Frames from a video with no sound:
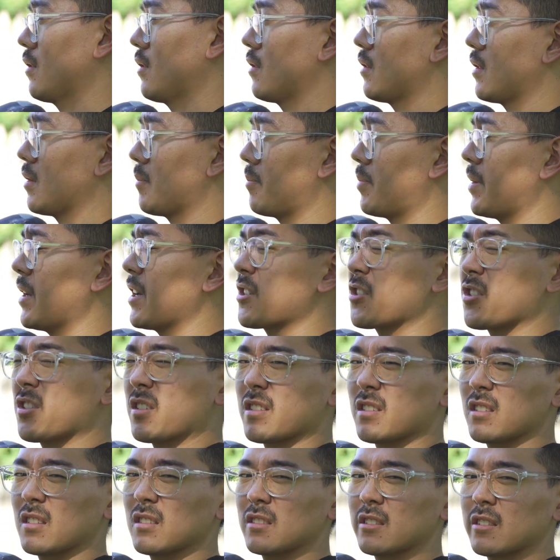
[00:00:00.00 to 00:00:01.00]
the pitch
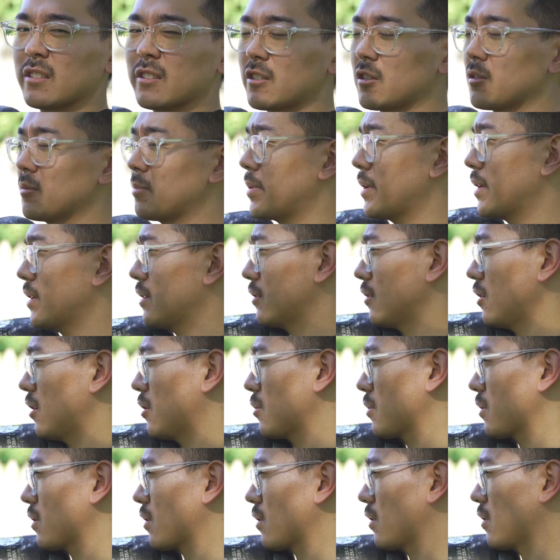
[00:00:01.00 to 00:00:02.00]
is a little bit
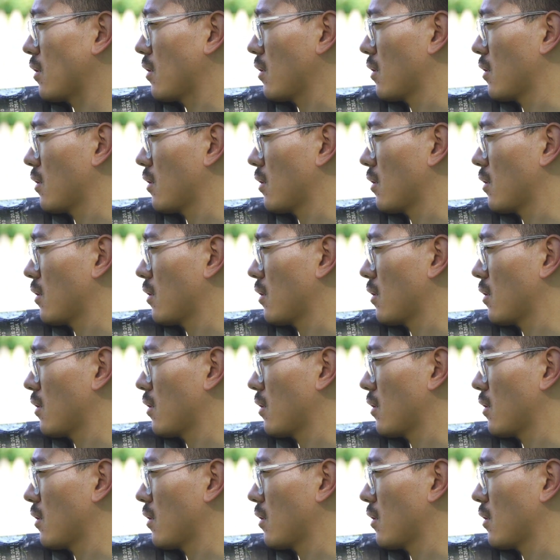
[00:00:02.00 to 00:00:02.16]
lower,